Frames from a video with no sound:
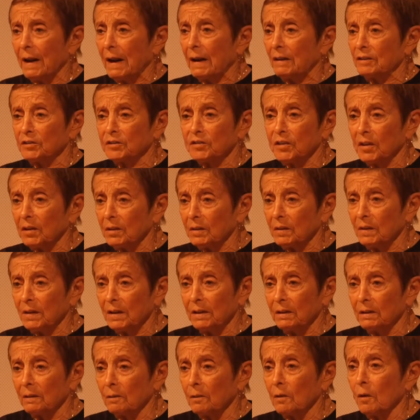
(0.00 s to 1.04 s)
and suddenly
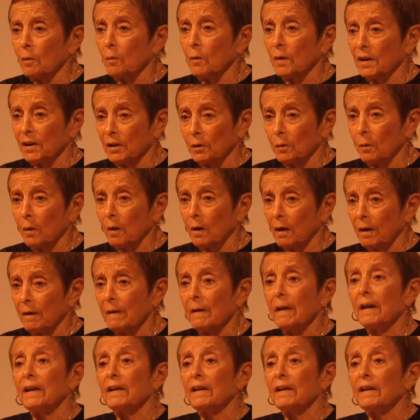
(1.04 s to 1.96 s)
you don't know where you are.